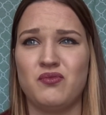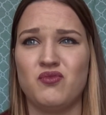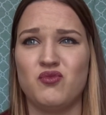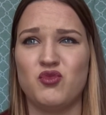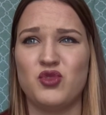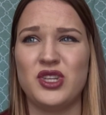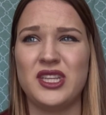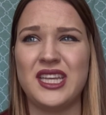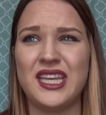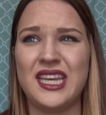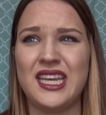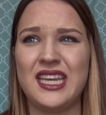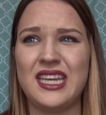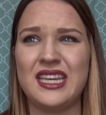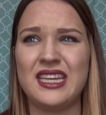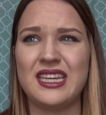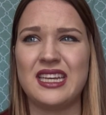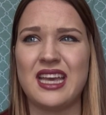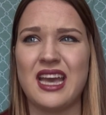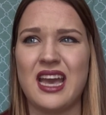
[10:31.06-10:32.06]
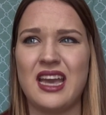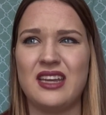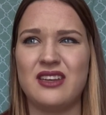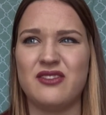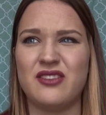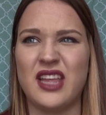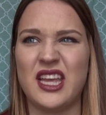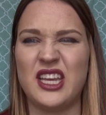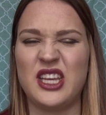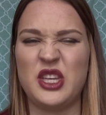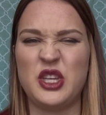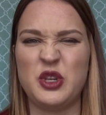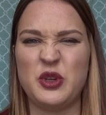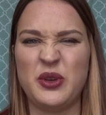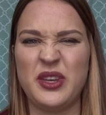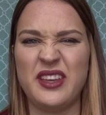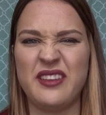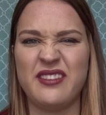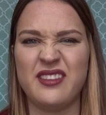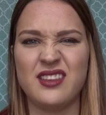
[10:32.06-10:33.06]
really kind of like
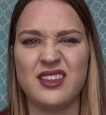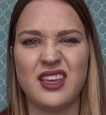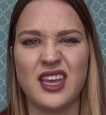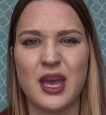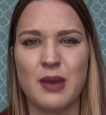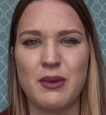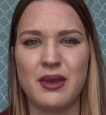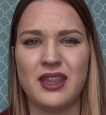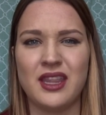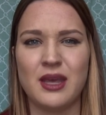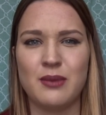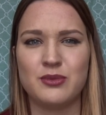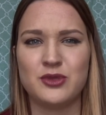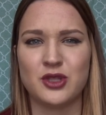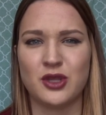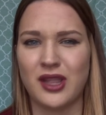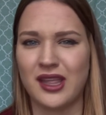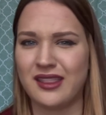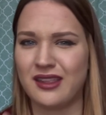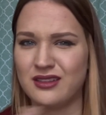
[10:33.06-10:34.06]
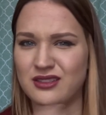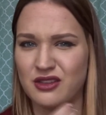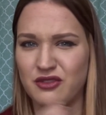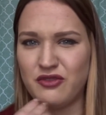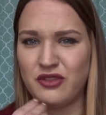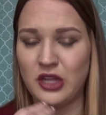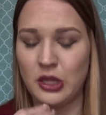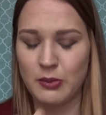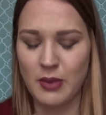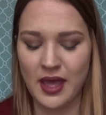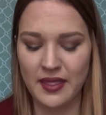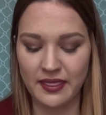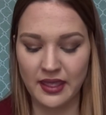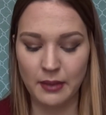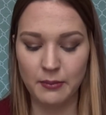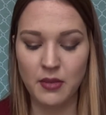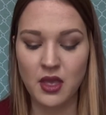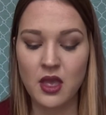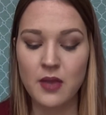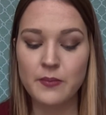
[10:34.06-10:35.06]
gooey feeling on my lips, or like there's a film on
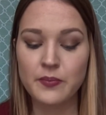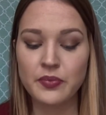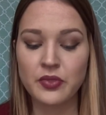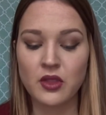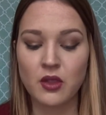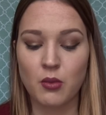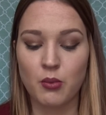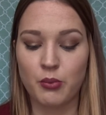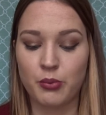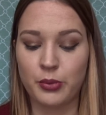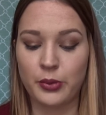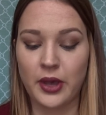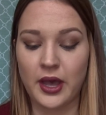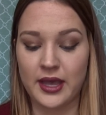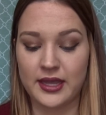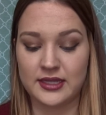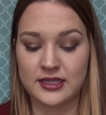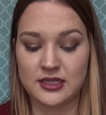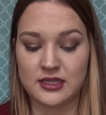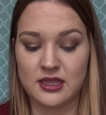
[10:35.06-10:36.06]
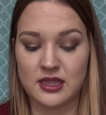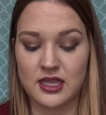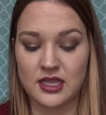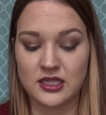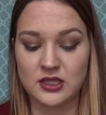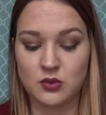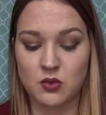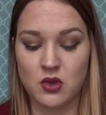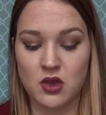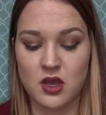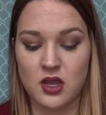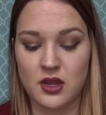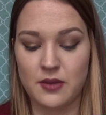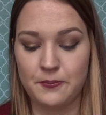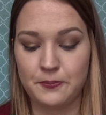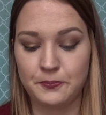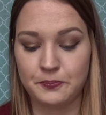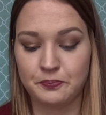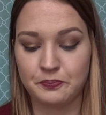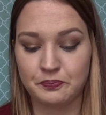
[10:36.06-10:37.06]
them. But this
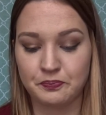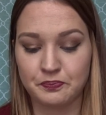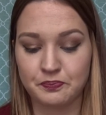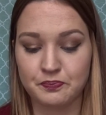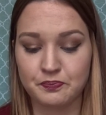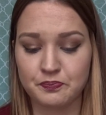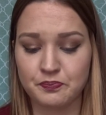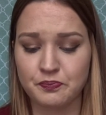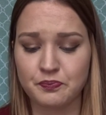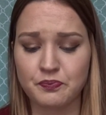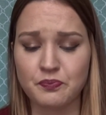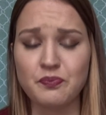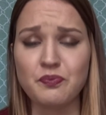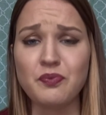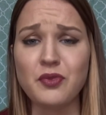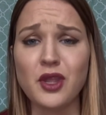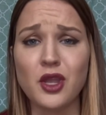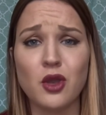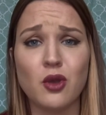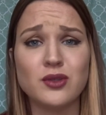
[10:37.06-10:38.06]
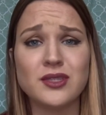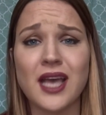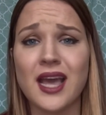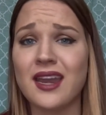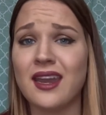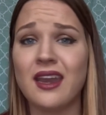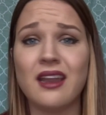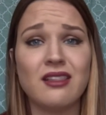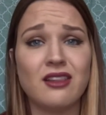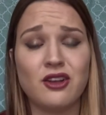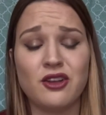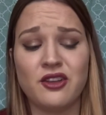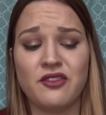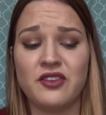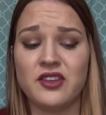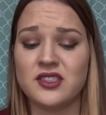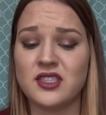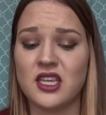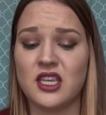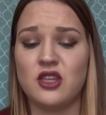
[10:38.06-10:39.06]
one goes on and it literally
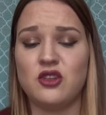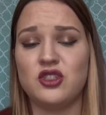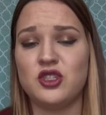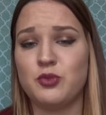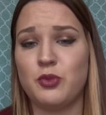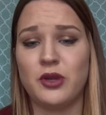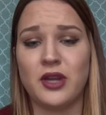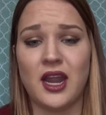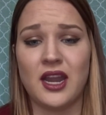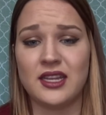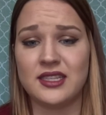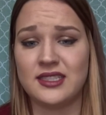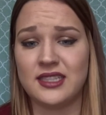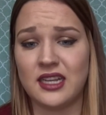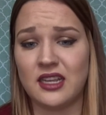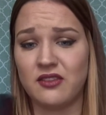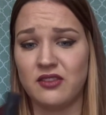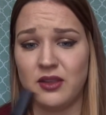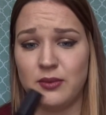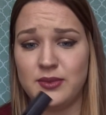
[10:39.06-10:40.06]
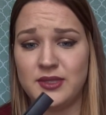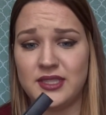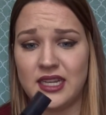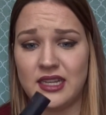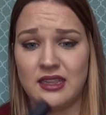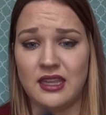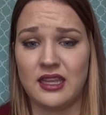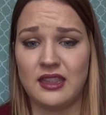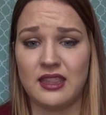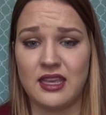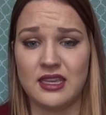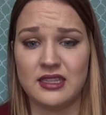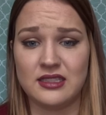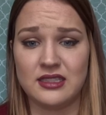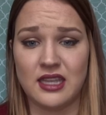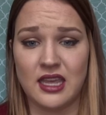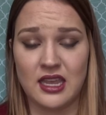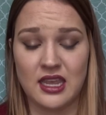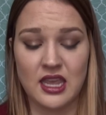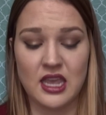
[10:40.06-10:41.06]
feels like you just put on a stick of lipstick like
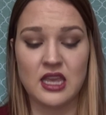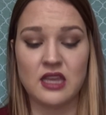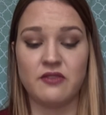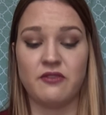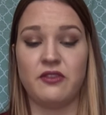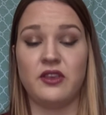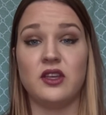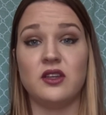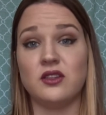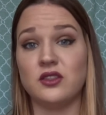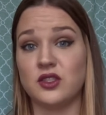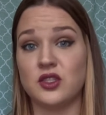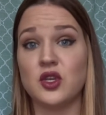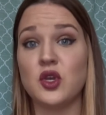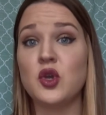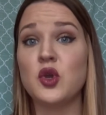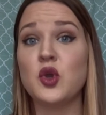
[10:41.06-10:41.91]
this. Like, it feels